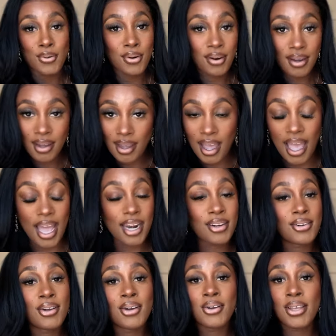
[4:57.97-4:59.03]
Girl, I don't
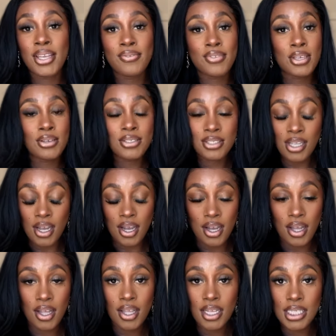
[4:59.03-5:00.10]
know if you
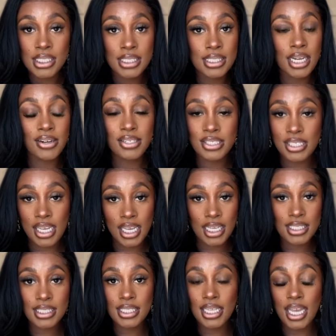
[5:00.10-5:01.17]
saw Sarah
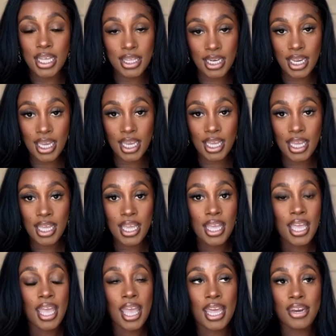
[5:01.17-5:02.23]
Jakes the other day.
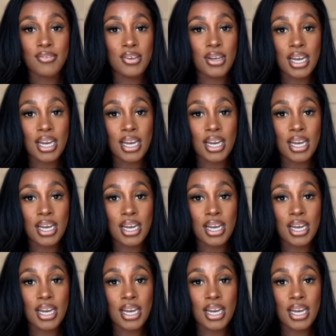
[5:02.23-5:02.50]
And if you